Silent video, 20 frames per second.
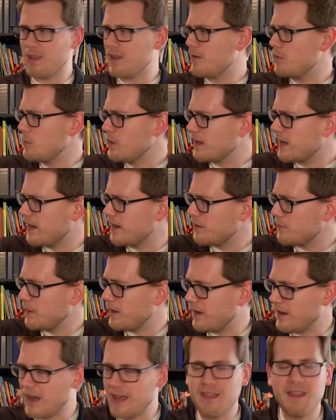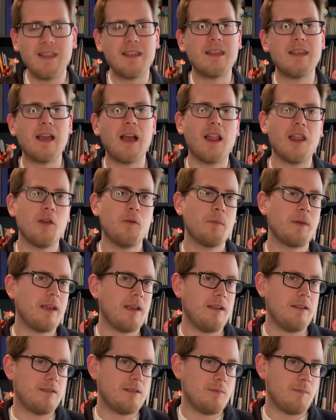What kind of paint? I think yellow
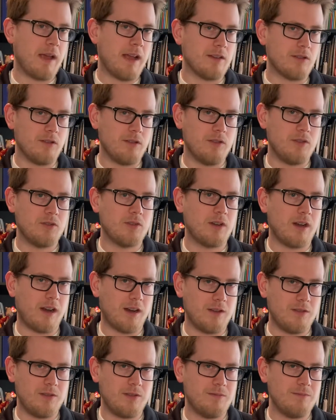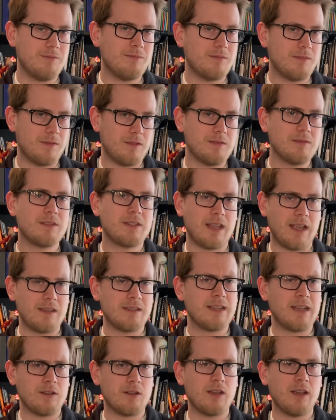paint to match the stars. Does that
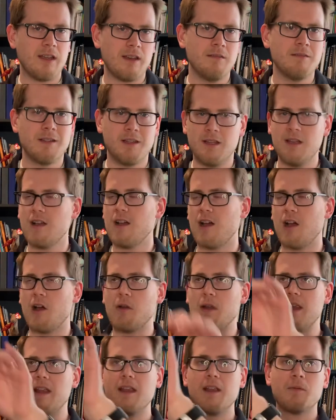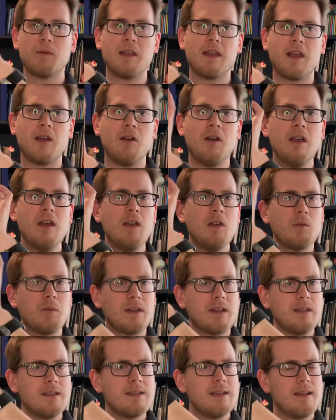sound good? All right, here we go. When
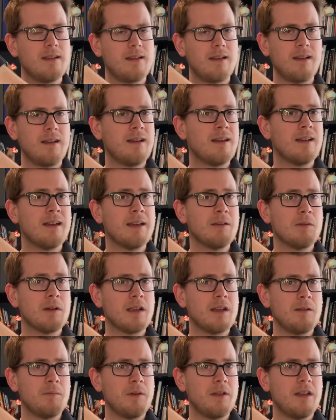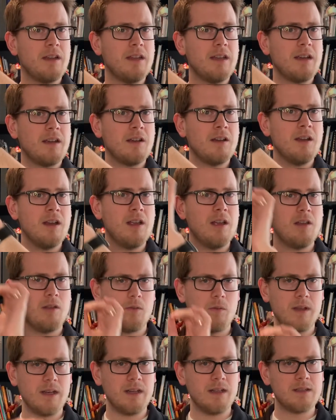it's high, we're going to put it here.
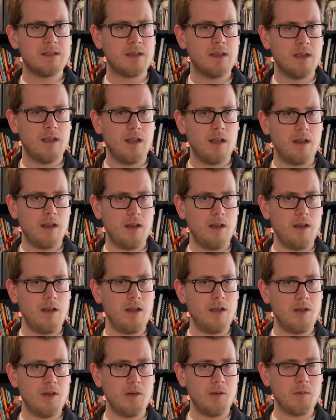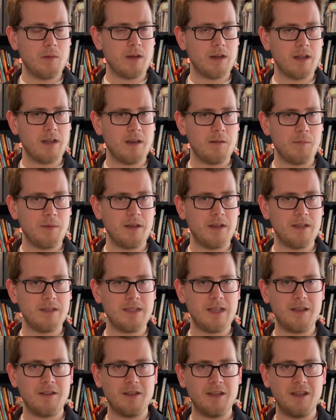When it's low. We're gonna put it
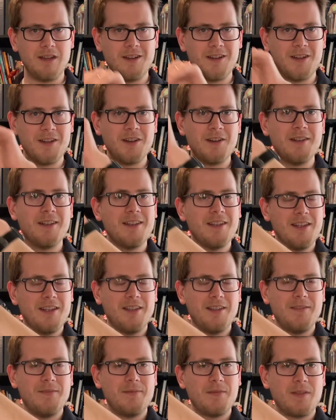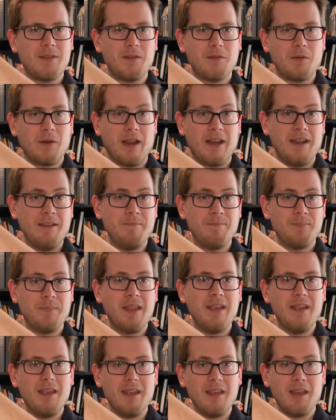down here. Ready?
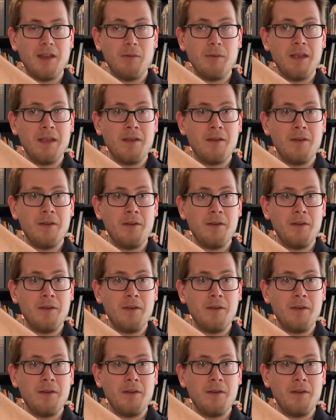Here we go.